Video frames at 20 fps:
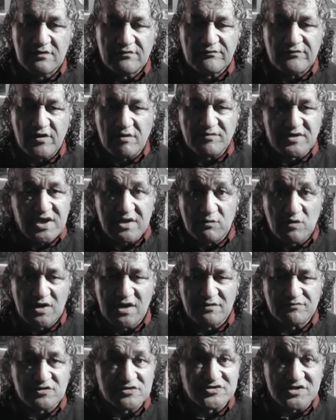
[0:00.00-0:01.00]
from King
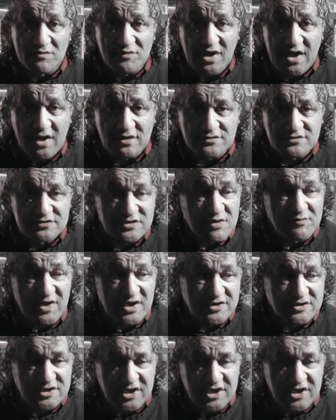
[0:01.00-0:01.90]
William to someone else, some other